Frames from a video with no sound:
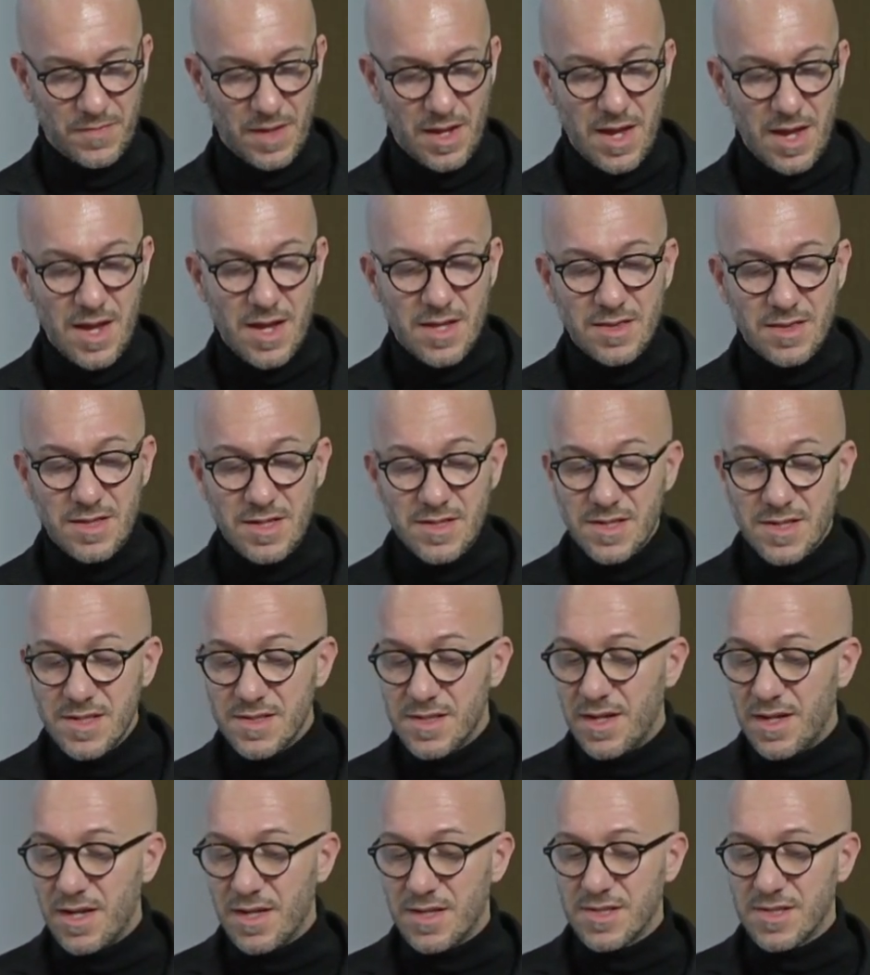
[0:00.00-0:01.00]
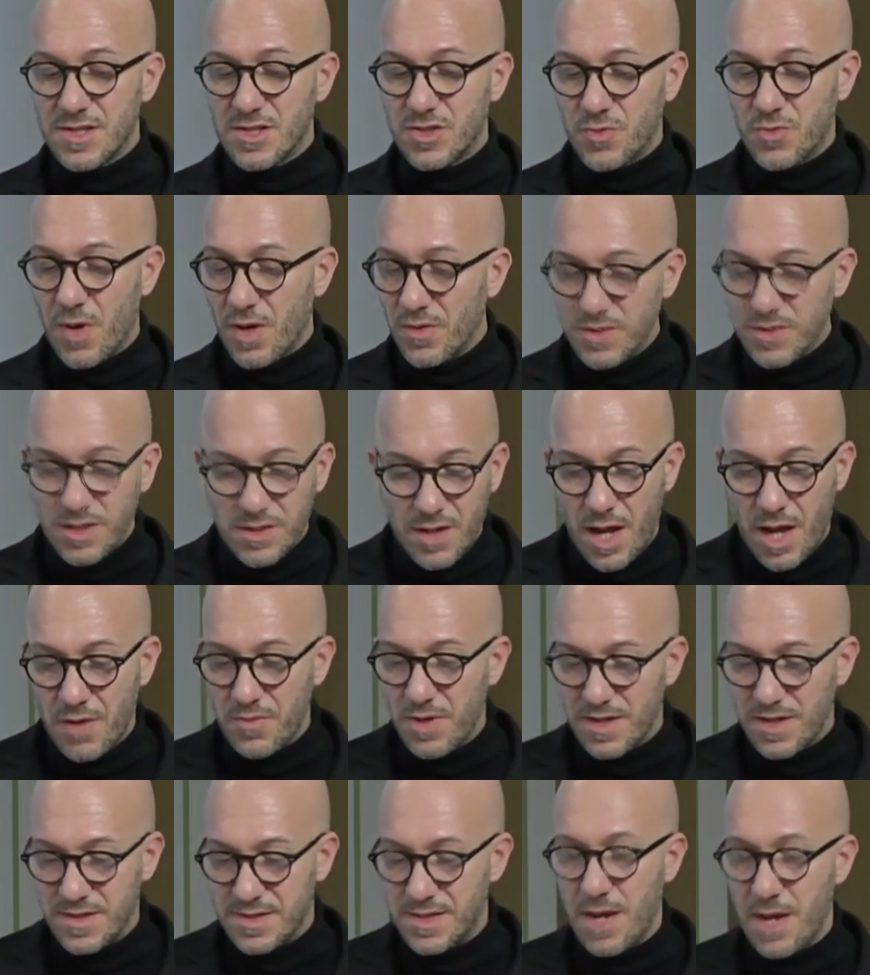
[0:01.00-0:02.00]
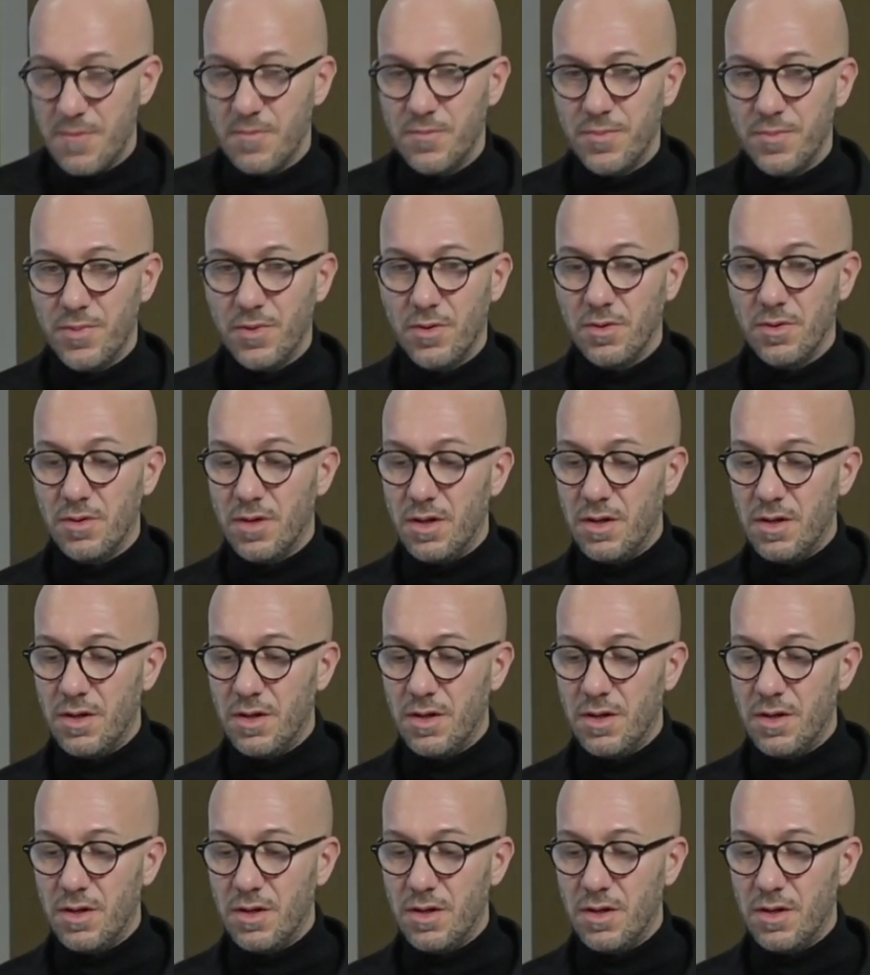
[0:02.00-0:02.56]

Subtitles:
This is an extraordinary example